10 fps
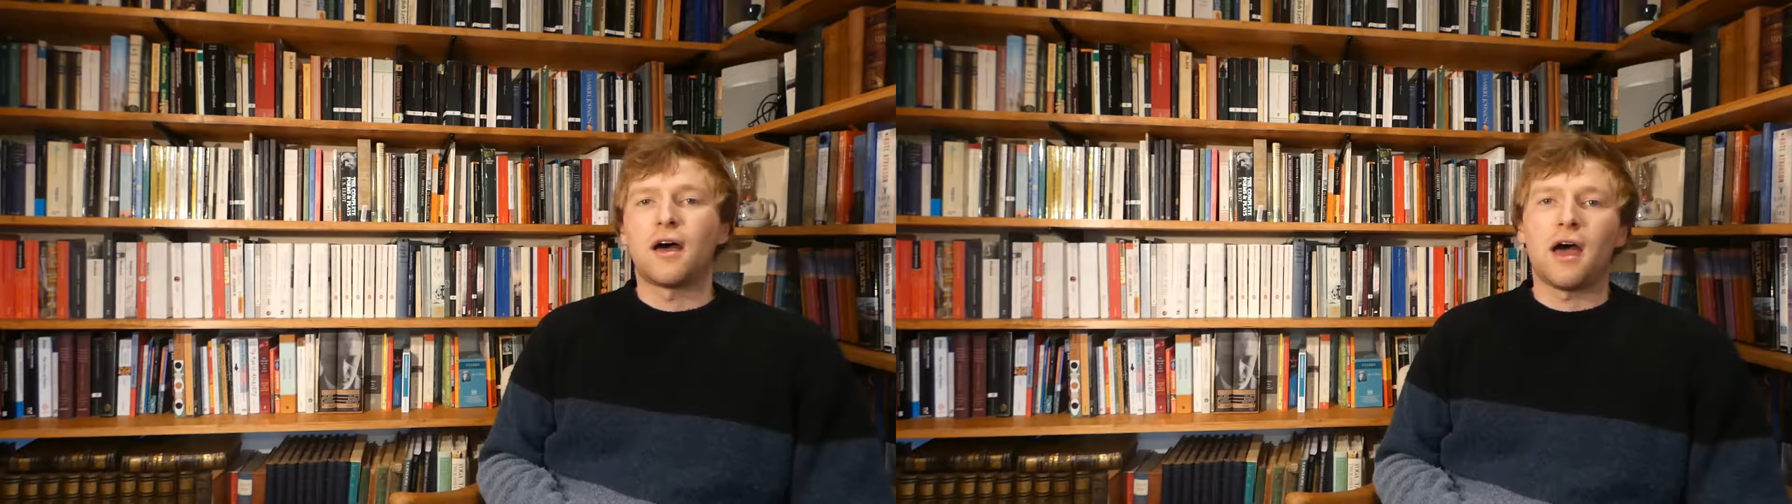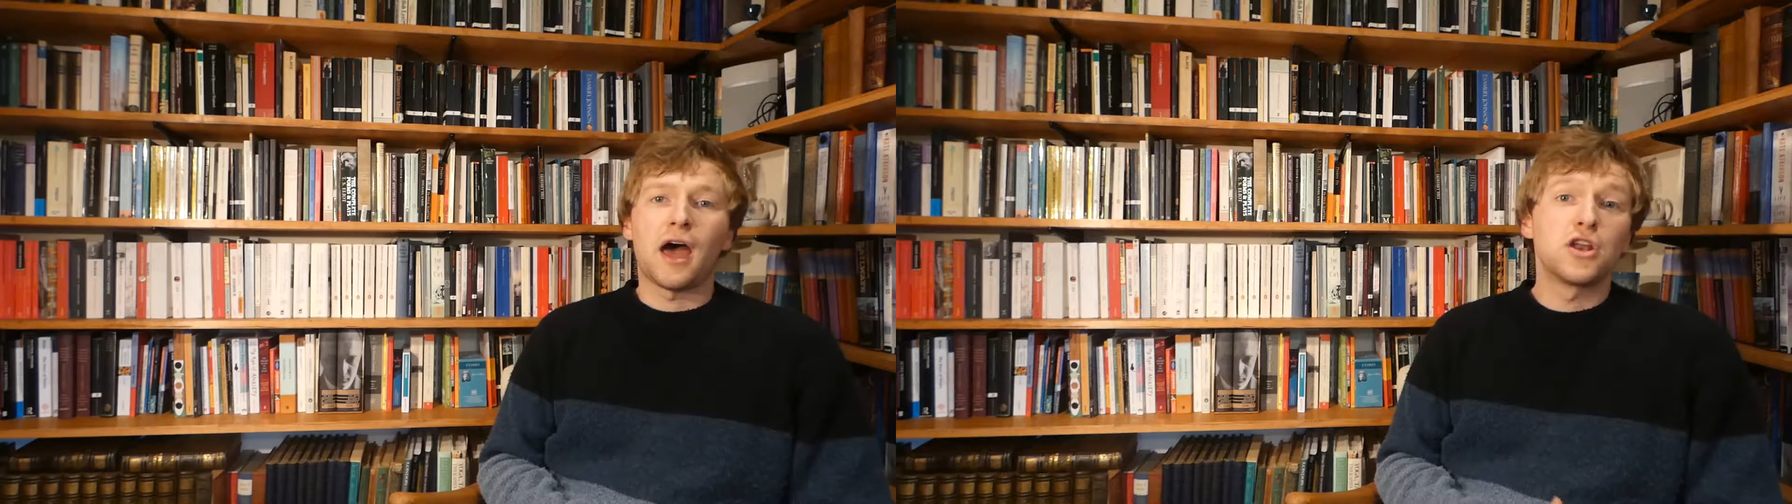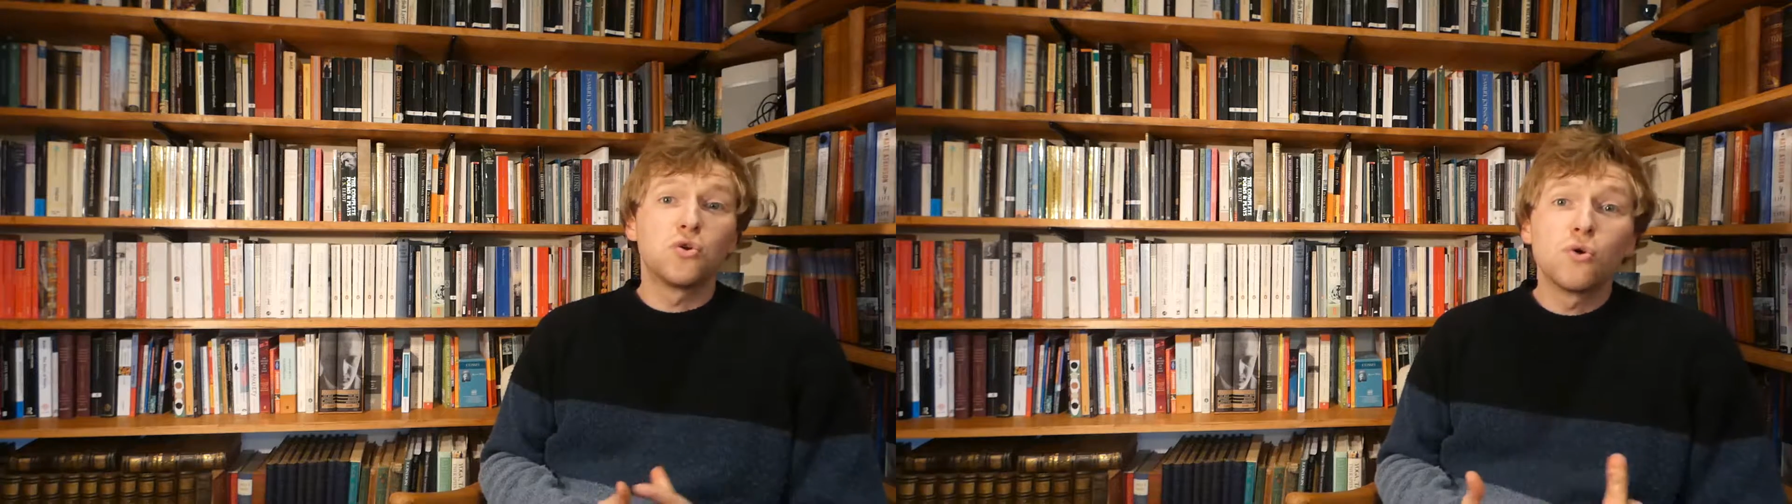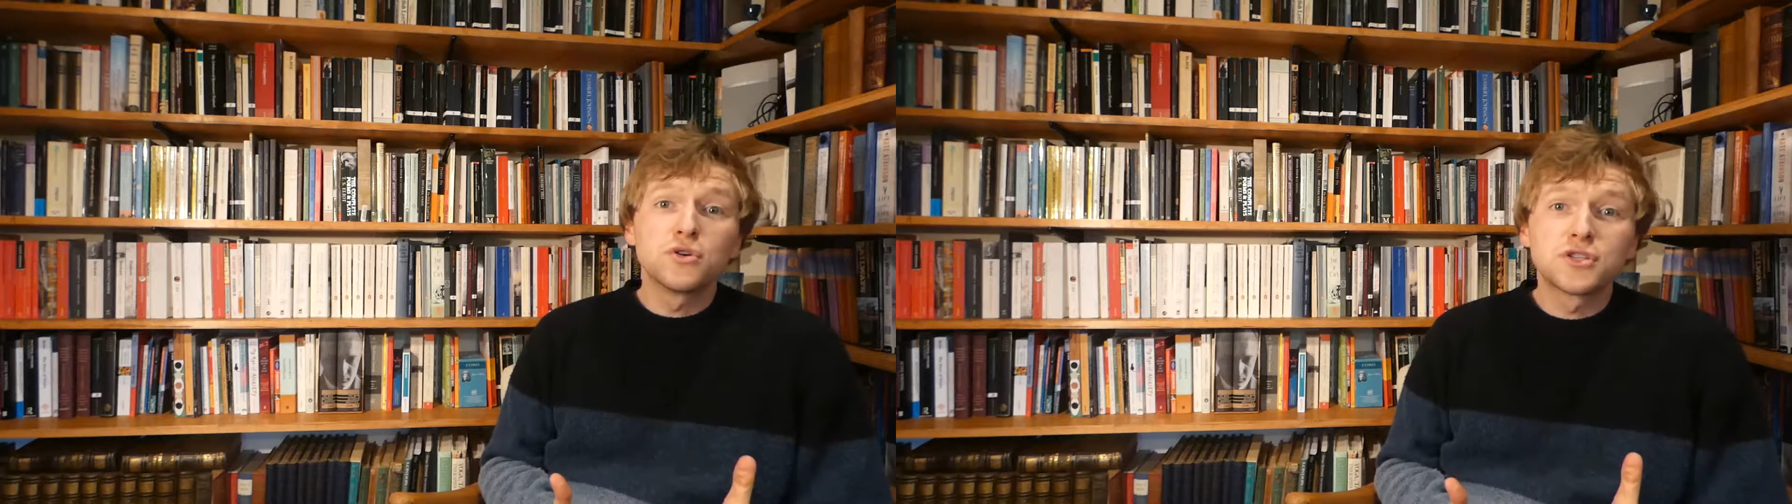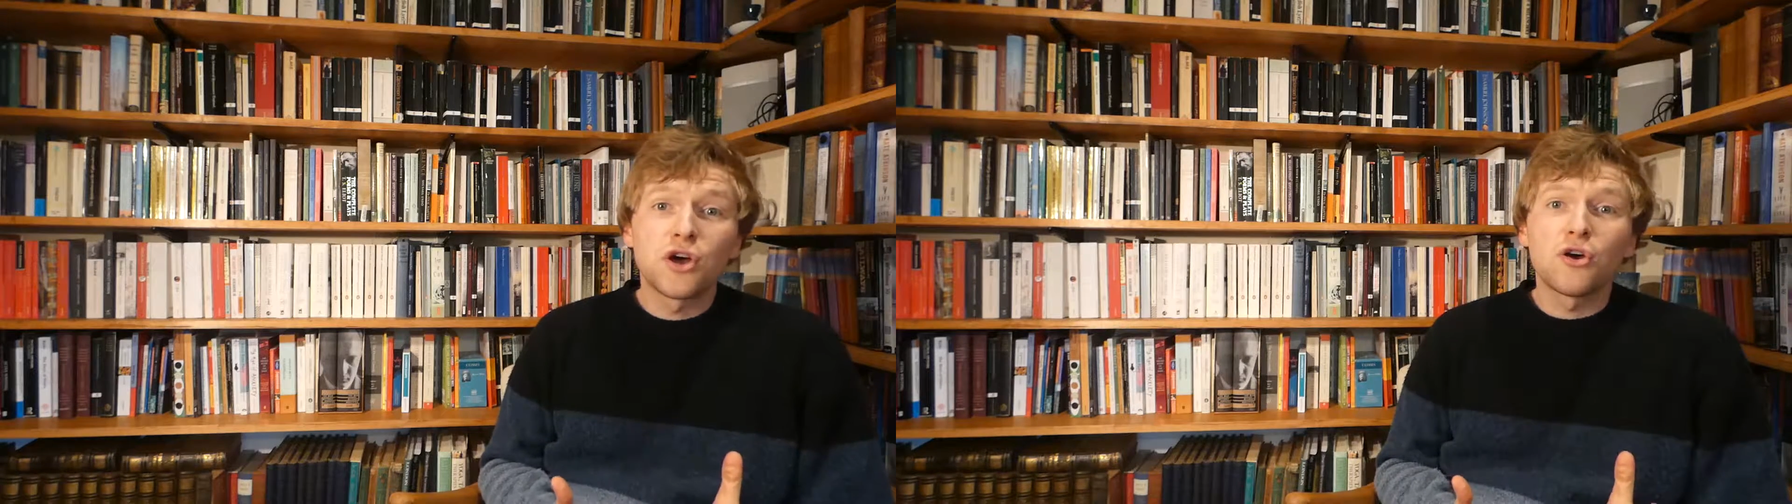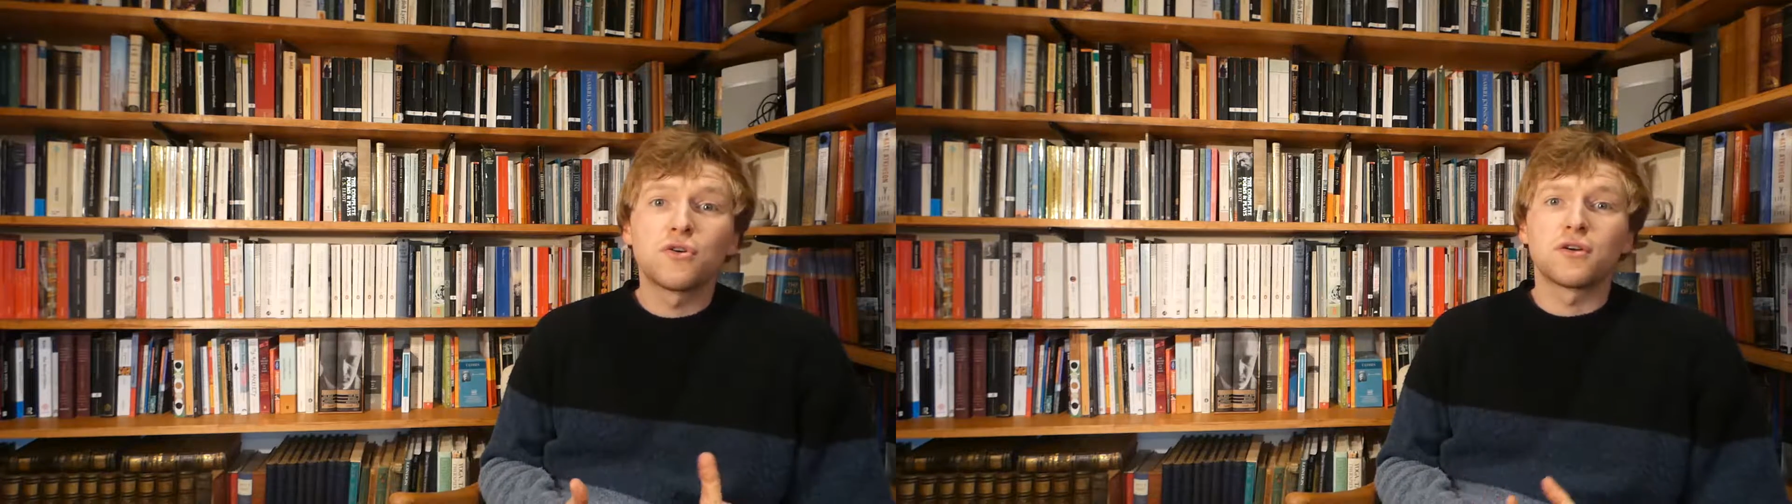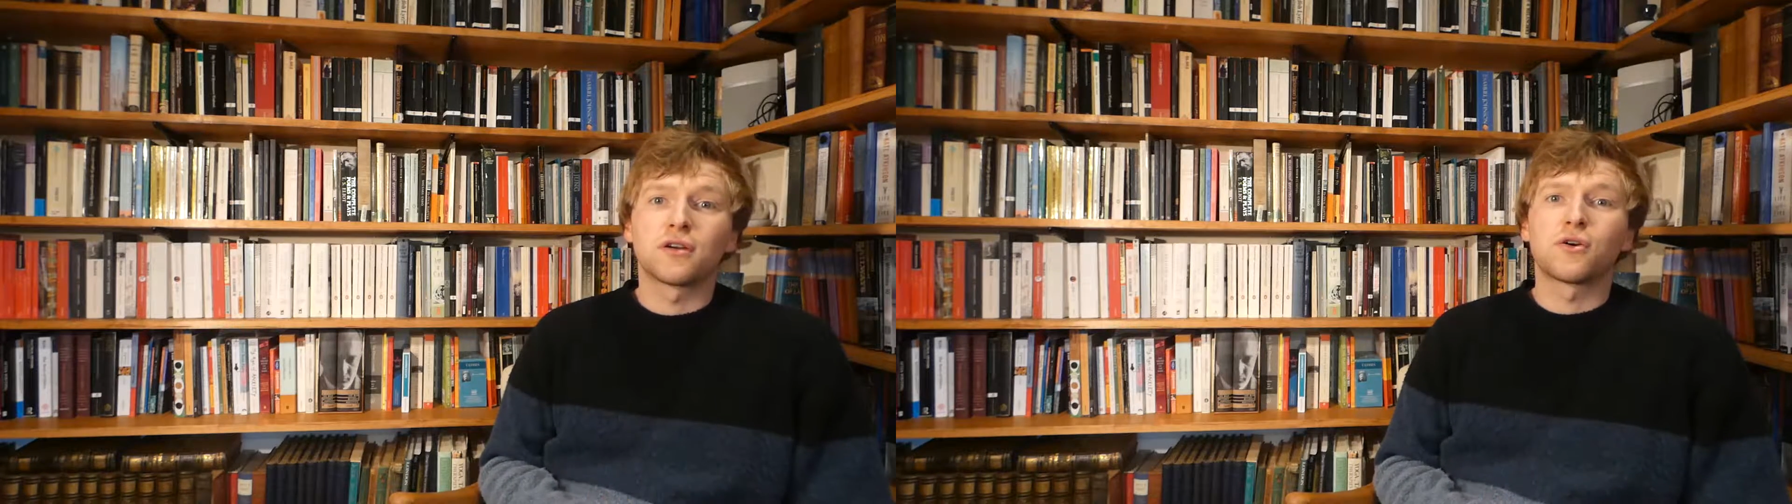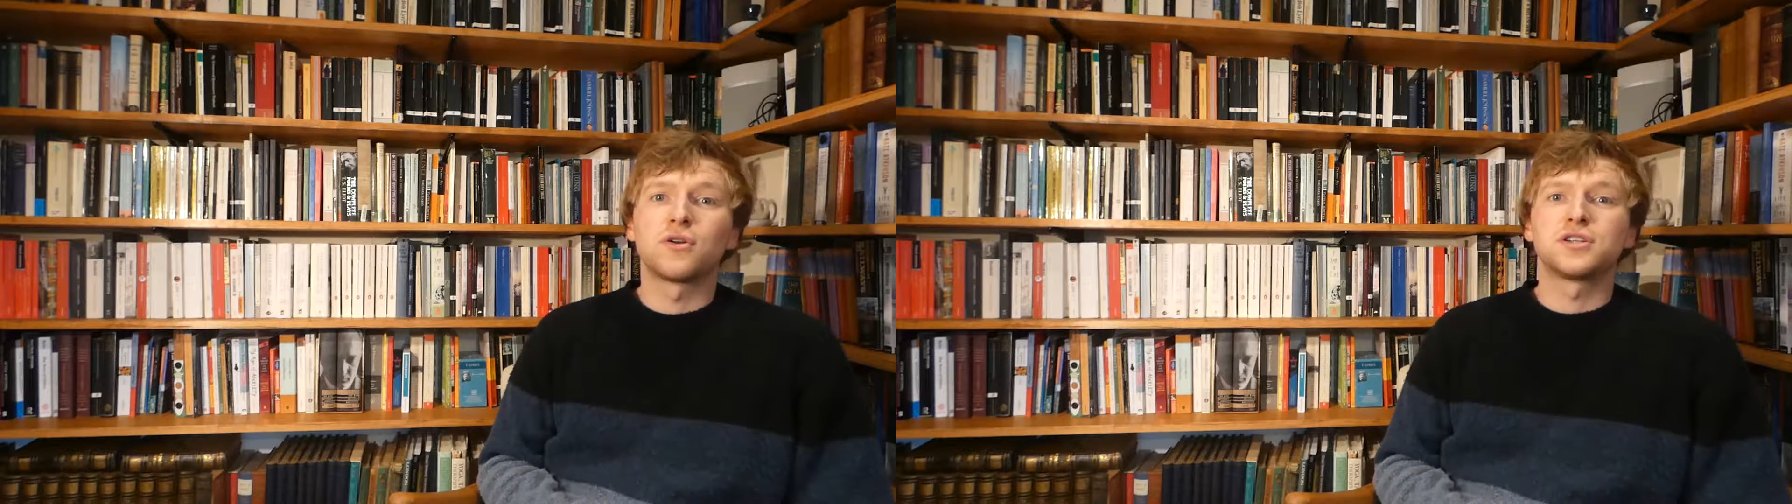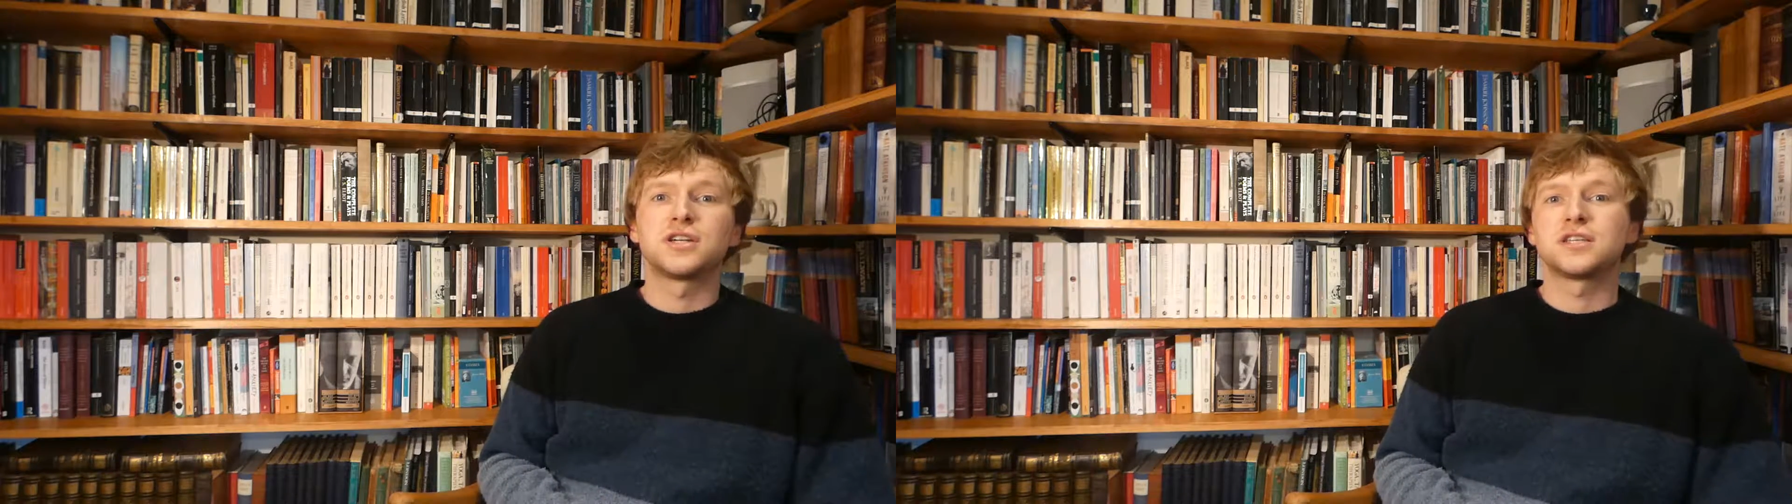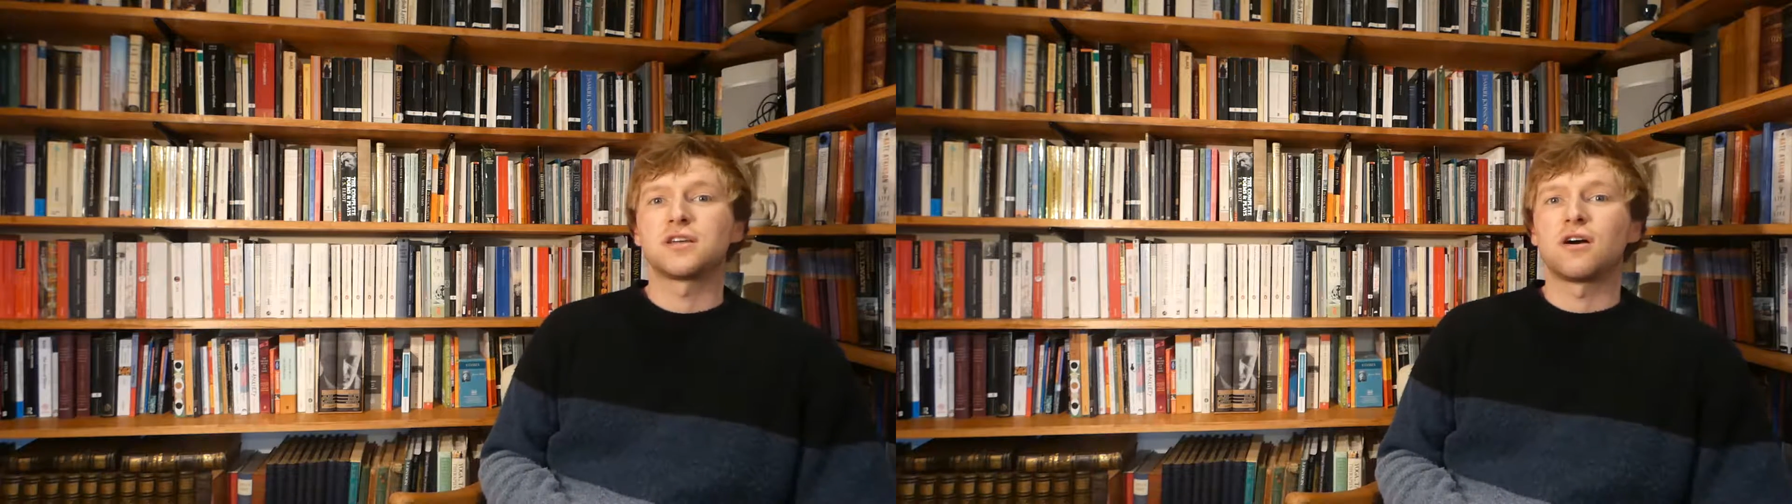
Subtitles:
And also, colleges